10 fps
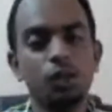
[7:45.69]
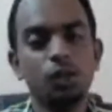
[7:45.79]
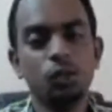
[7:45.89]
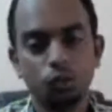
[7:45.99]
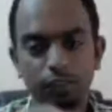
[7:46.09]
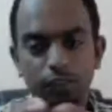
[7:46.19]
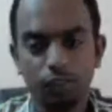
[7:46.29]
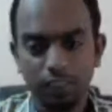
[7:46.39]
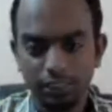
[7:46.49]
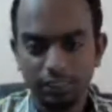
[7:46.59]
So we need to
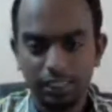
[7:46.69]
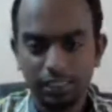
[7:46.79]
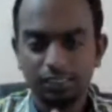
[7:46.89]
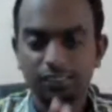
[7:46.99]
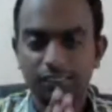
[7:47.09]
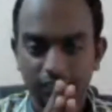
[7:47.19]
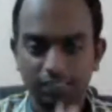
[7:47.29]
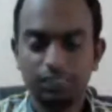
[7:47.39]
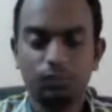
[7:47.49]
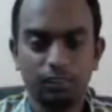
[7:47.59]
understand this
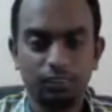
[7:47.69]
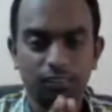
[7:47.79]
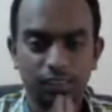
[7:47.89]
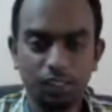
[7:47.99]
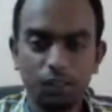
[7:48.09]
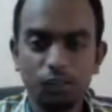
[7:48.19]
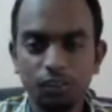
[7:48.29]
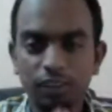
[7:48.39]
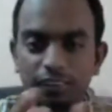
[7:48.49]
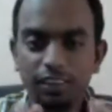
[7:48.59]
one, then only
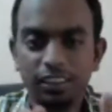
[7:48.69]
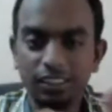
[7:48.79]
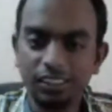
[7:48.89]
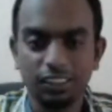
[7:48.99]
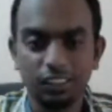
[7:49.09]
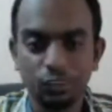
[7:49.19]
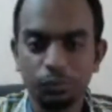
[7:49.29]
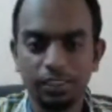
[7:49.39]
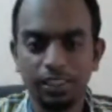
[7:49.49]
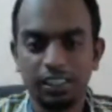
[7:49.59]
we'll get interested into big
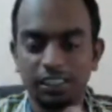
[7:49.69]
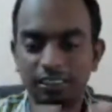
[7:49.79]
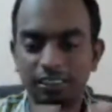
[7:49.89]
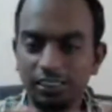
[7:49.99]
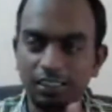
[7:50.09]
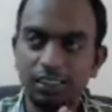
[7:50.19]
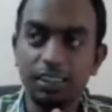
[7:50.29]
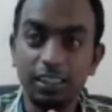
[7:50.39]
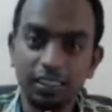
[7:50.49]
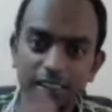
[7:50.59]
data. It is not like, hey, data
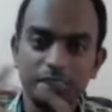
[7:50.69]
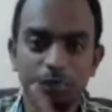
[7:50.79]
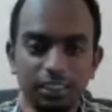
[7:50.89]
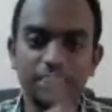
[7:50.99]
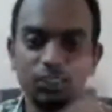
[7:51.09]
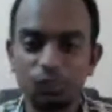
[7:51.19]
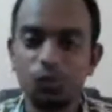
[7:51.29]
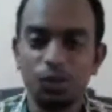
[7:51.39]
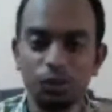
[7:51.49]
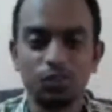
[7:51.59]
is big, let's go and do
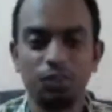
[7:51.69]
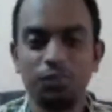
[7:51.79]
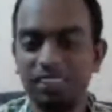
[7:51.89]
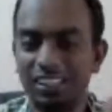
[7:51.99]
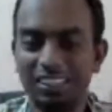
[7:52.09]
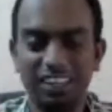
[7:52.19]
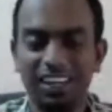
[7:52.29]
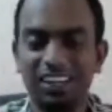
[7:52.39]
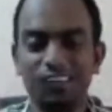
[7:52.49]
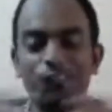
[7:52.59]
something. That's not a
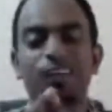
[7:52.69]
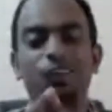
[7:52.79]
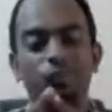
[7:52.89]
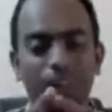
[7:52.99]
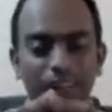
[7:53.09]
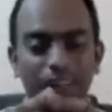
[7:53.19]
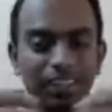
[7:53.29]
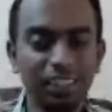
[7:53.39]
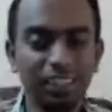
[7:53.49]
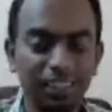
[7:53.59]
way to do that.
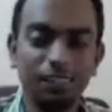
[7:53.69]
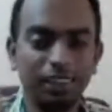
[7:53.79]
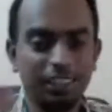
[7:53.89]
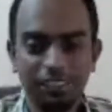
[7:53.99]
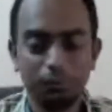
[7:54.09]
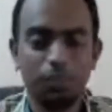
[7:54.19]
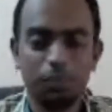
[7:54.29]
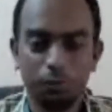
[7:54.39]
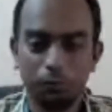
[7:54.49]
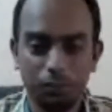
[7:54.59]
Anyway, that's my
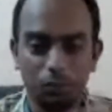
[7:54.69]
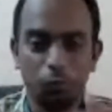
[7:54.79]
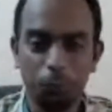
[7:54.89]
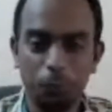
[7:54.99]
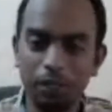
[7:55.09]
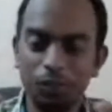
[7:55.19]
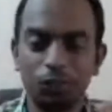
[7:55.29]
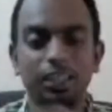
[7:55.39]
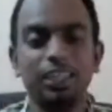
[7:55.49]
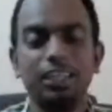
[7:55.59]
personal opinion. Don't take
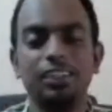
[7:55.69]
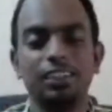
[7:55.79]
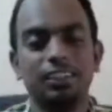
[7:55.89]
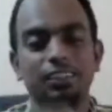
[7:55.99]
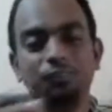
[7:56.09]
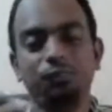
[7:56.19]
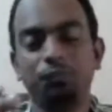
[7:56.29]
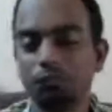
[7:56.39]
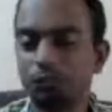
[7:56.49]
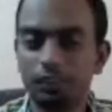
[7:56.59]
it
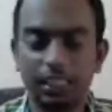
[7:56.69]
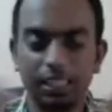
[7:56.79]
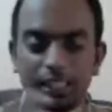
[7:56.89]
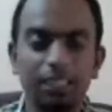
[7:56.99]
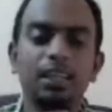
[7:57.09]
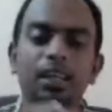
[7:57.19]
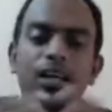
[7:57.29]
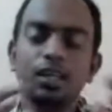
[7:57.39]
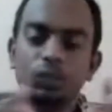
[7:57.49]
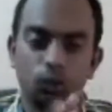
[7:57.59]

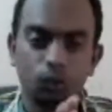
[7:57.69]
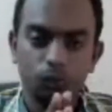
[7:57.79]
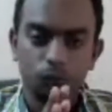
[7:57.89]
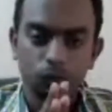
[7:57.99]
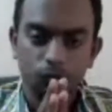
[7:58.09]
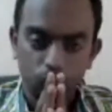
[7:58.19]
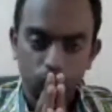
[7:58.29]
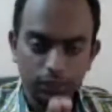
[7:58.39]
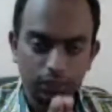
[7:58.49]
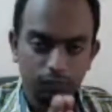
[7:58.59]
generally. So
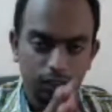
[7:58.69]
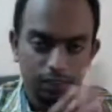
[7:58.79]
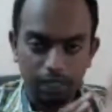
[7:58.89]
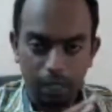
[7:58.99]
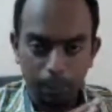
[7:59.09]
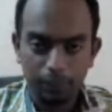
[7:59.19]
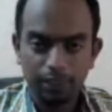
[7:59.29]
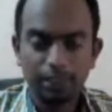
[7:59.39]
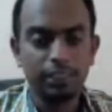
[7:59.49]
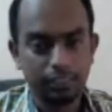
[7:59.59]
this is what
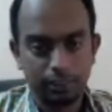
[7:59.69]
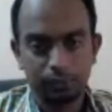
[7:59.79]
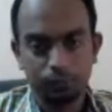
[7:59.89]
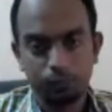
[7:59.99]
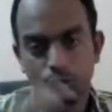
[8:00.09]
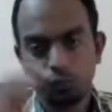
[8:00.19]
happening in the industry.